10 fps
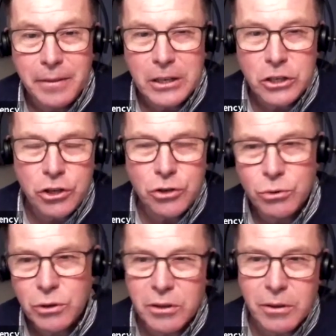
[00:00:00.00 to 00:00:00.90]
they
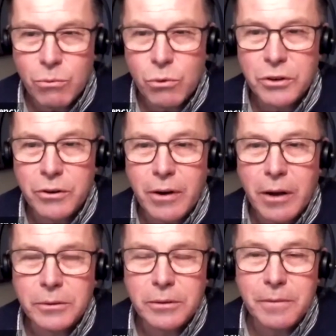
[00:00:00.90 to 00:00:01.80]
shook the water
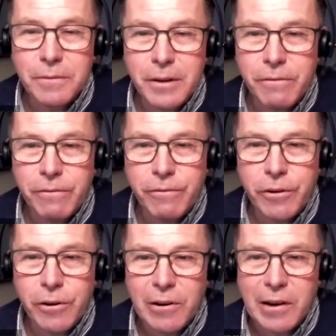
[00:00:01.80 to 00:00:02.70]
out of their
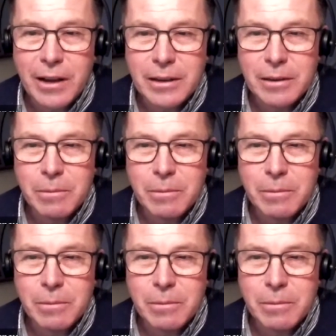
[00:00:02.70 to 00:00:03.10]
fur like